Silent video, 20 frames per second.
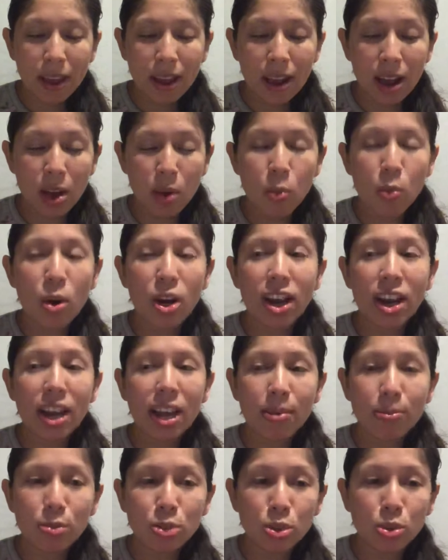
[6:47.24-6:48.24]
I wanted
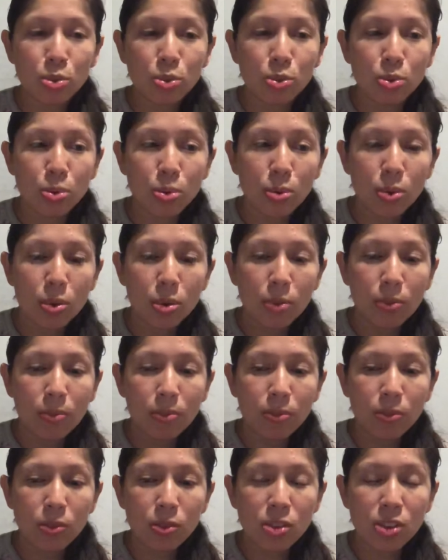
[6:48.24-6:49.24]
him to
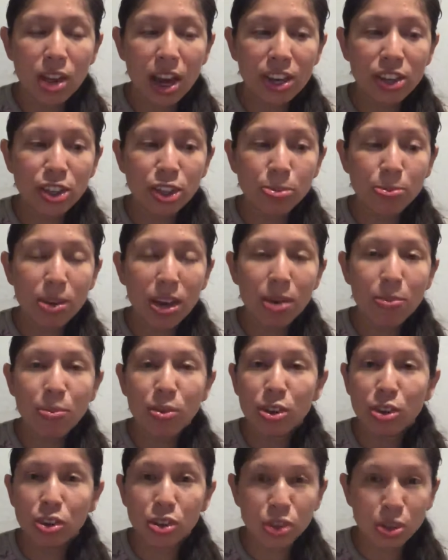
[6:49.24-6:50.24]
not just be able
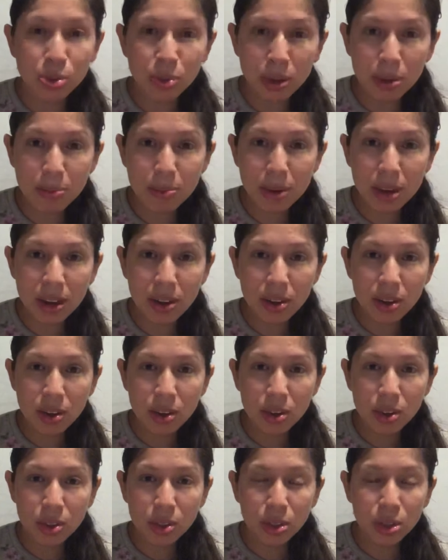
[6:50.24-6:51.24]
to do it, but
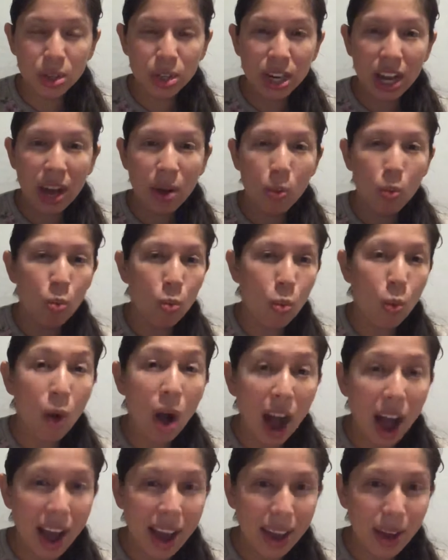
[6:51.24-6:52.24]
learn
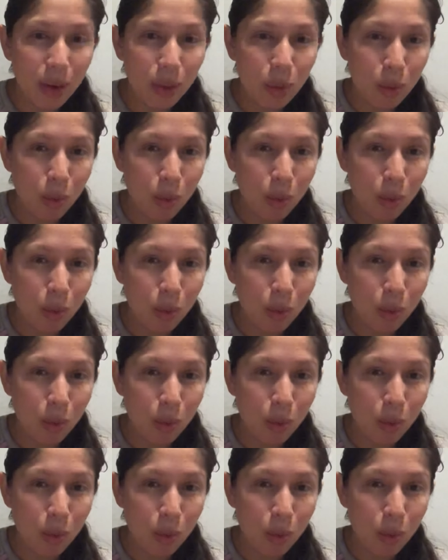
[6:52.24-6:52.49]
why